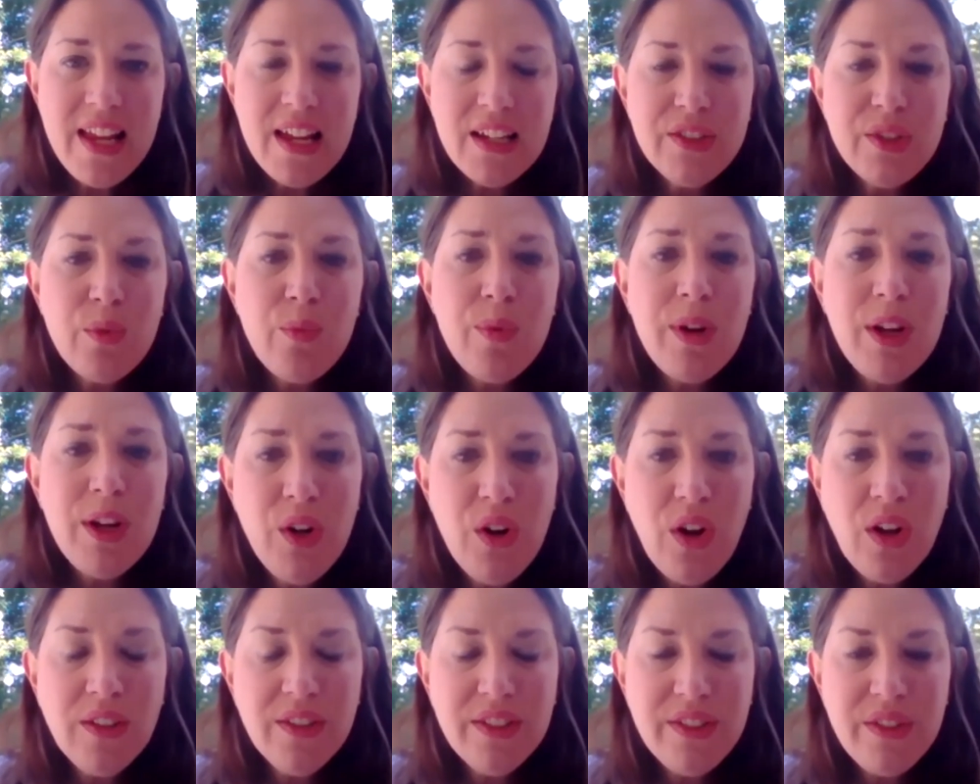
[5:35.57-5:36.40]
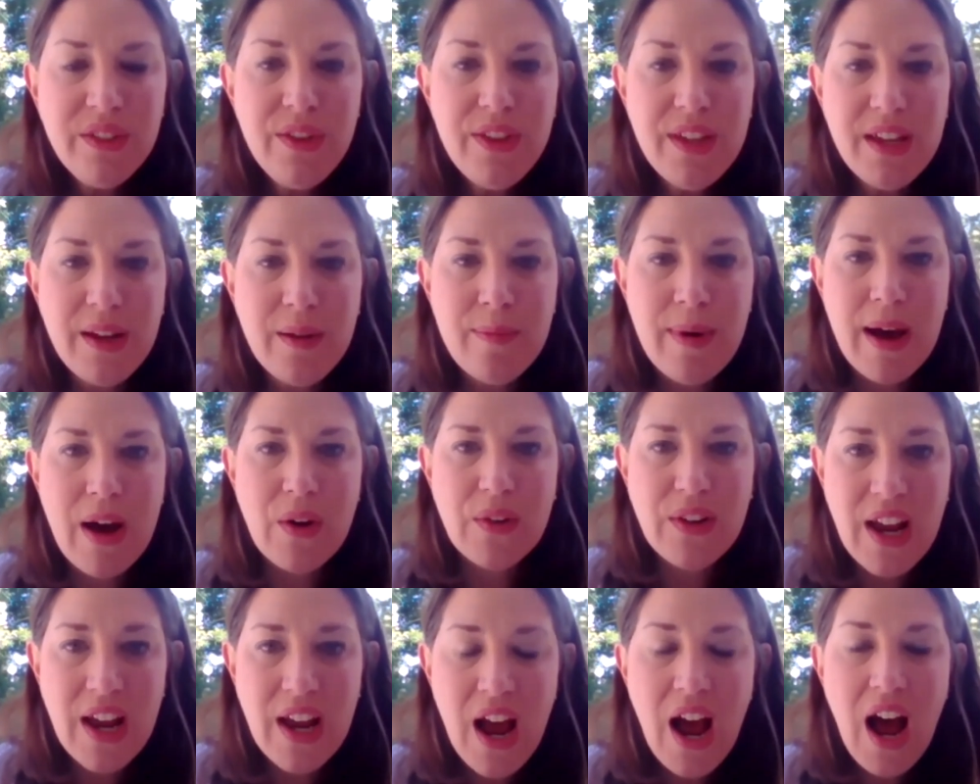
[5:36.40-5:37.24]
And so we can also think
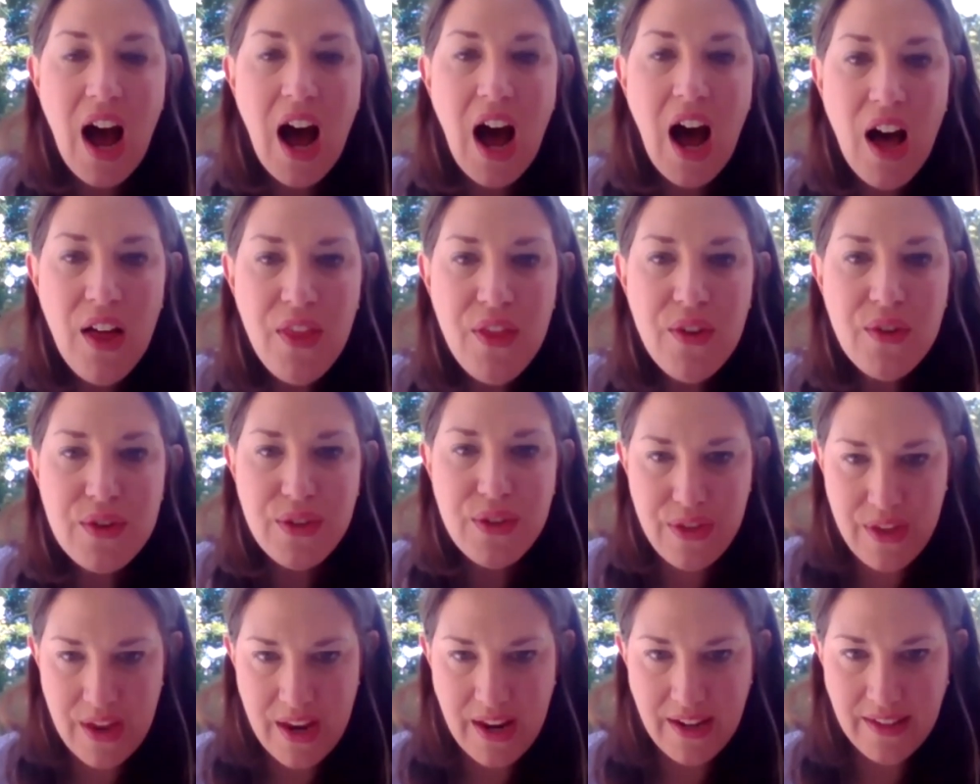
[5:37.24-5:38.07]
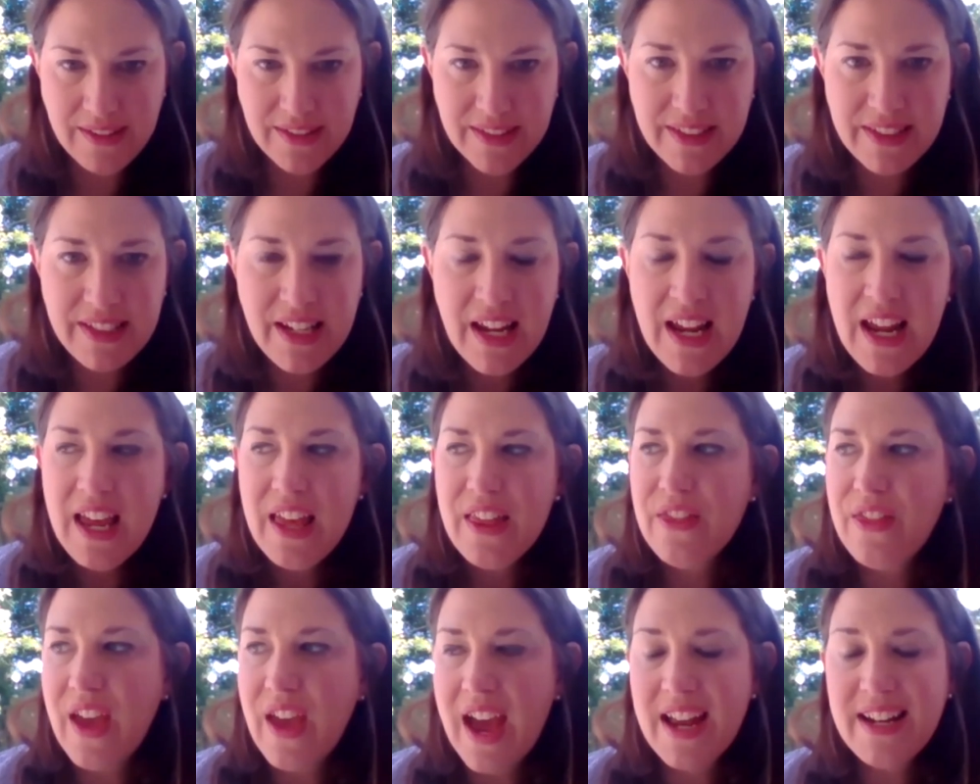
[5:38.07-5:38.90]
about other things
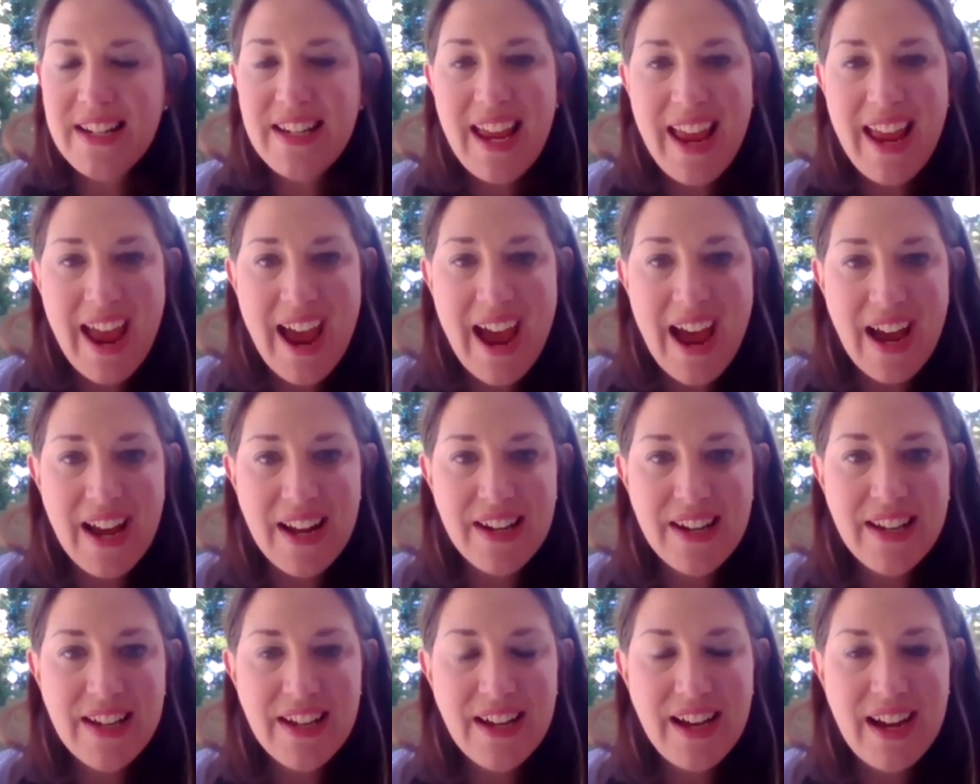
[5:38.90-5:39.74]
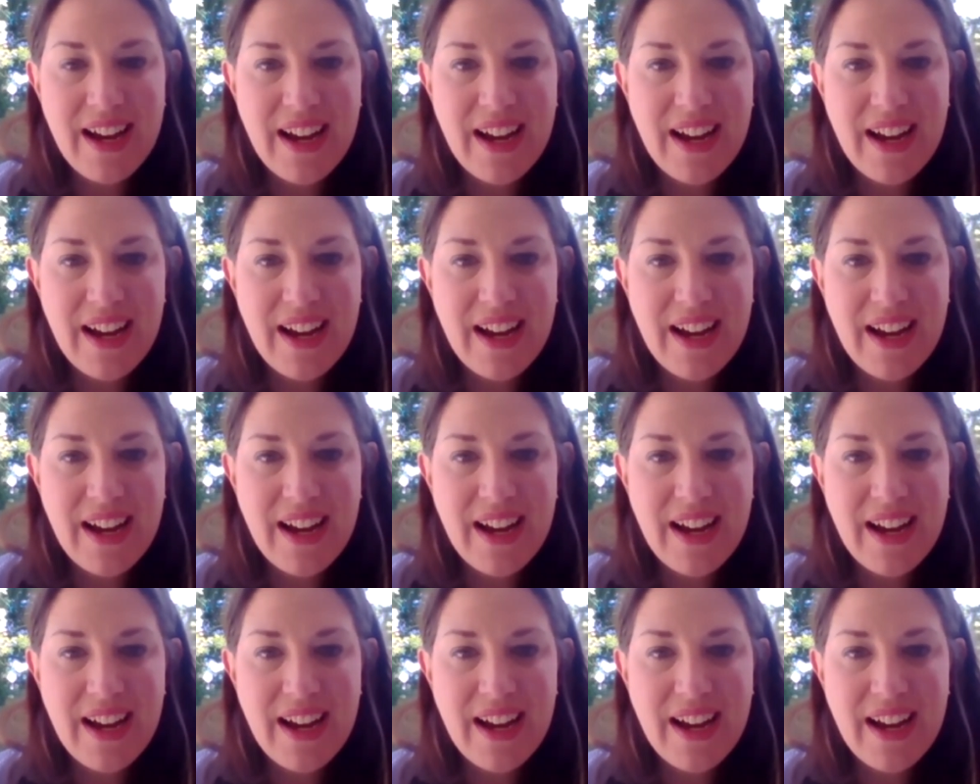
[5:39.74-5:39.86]
that add